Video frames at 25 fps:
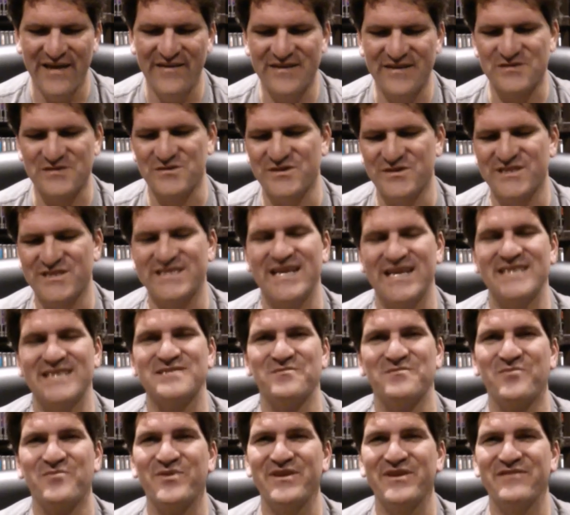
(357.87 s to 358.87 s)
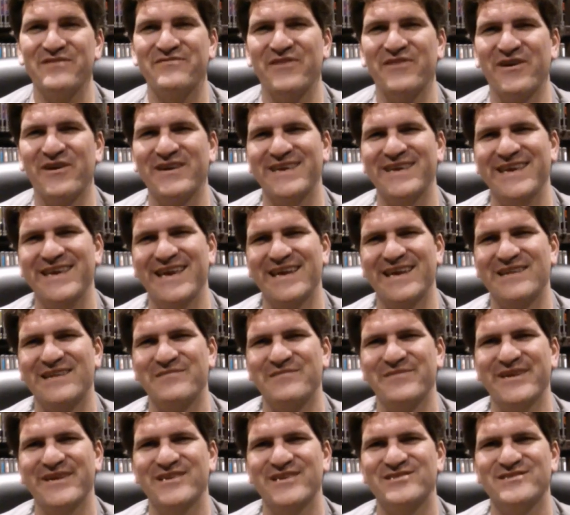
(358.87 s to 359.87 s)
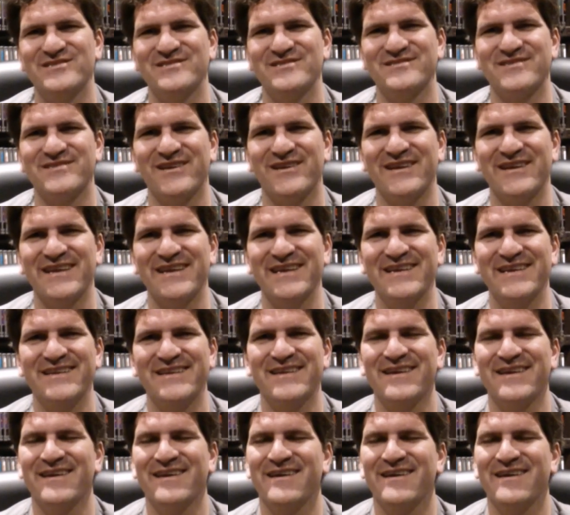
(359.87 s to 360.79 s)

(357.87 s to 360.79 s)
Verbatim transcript: This one just has some pretty funky animations on it